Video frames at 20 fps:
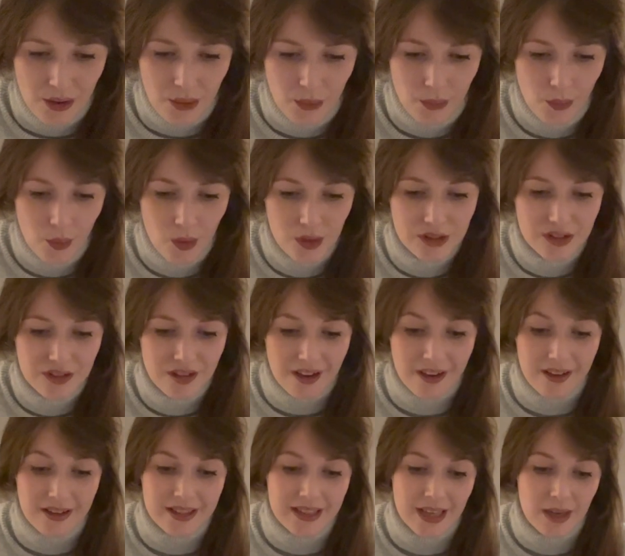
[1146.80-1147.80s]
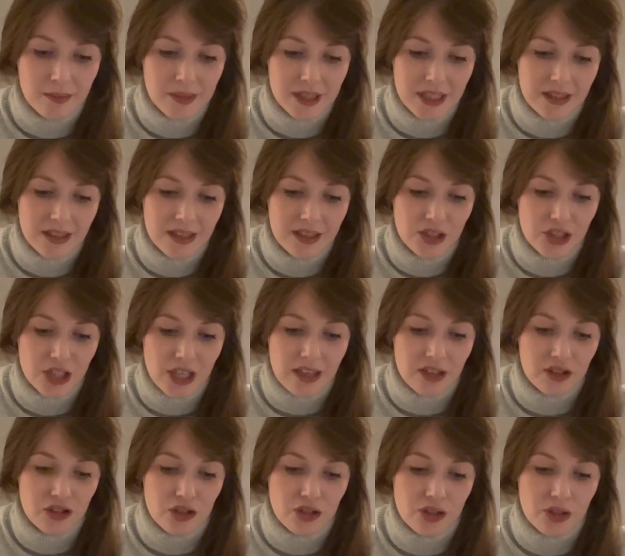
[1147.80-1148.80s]
Was the Herceptin
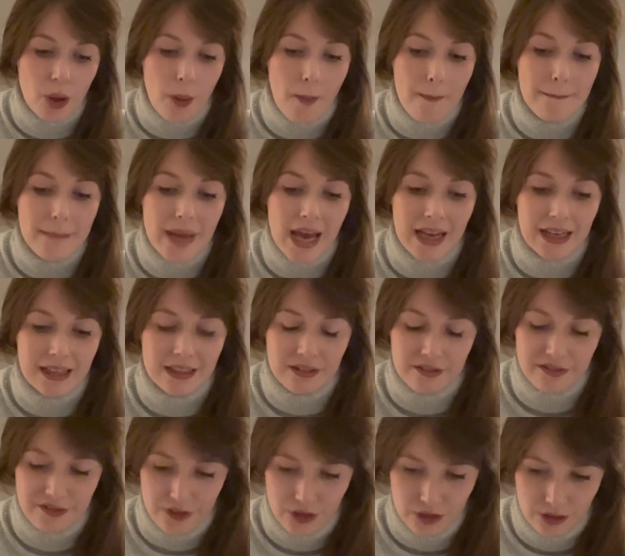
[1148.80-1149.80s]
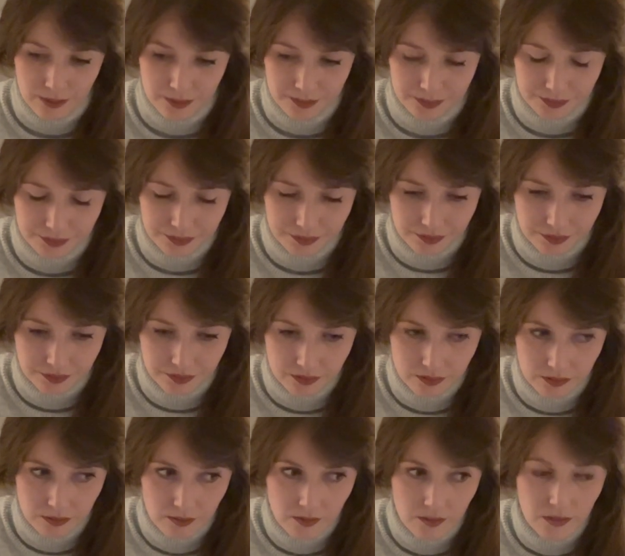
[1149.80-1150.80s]
injection painful?
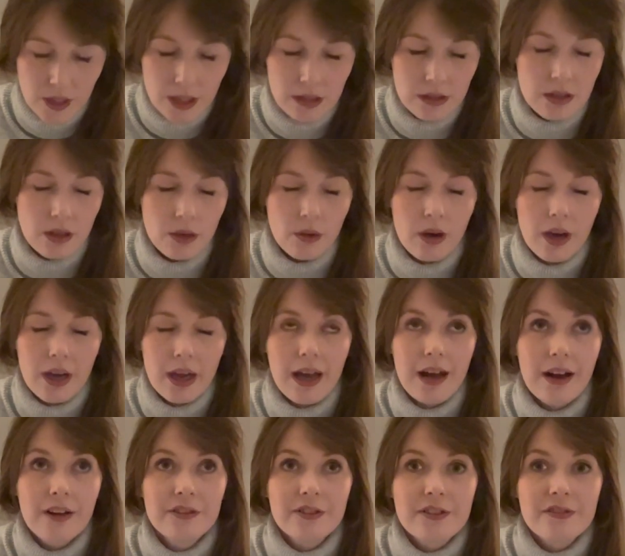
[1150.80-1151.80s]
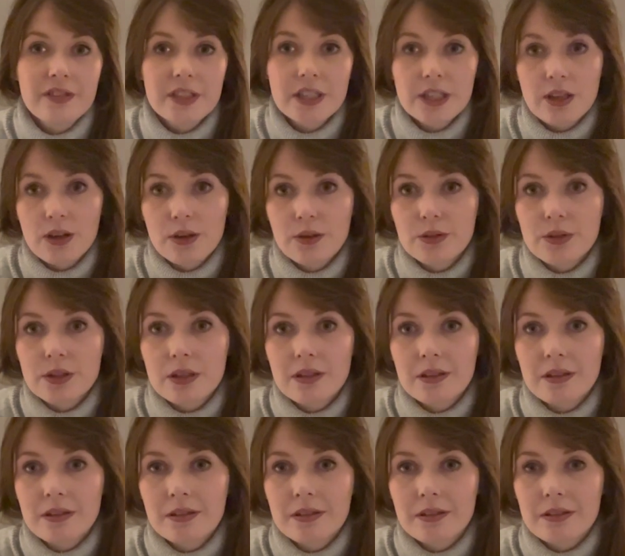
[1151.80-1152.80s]
So I have videoed
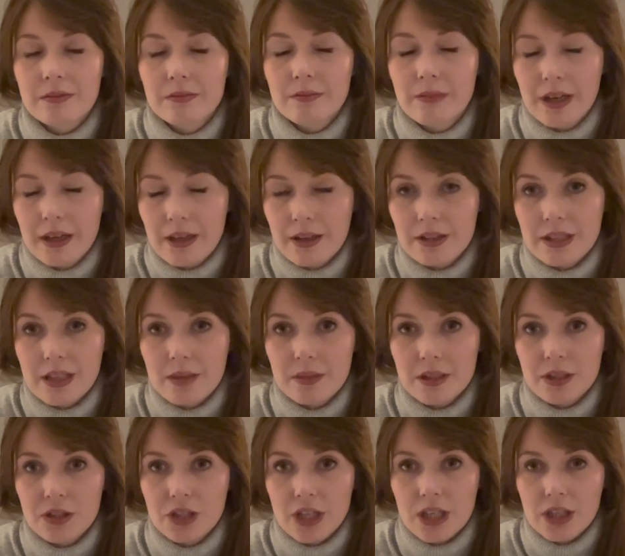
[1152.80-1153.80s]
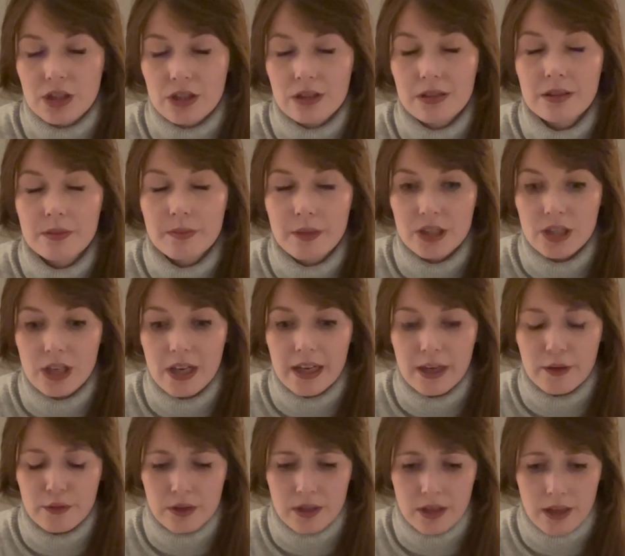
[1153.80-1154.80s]
my Herceptin injections, much
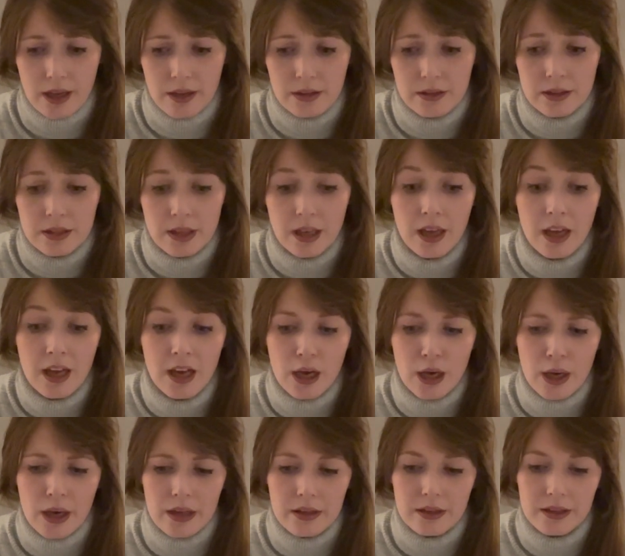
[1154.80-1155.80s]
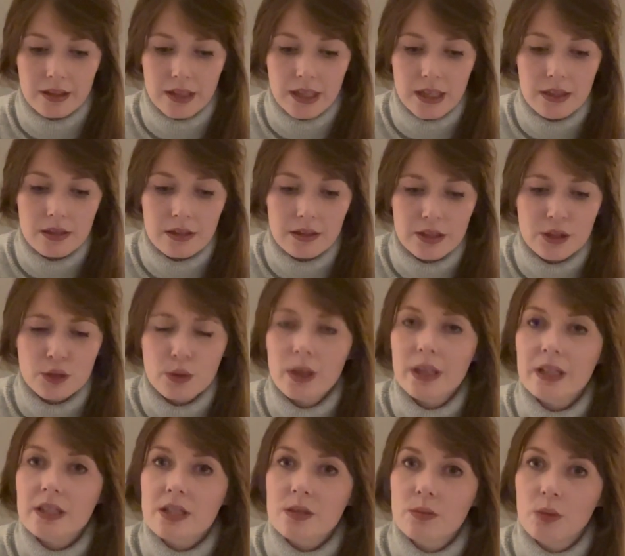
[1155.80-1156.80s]
like everything else, and the needle is
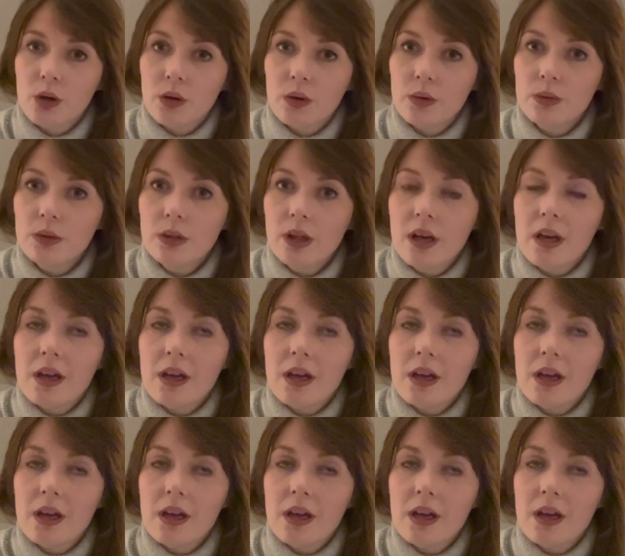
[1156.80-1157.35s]
quite small.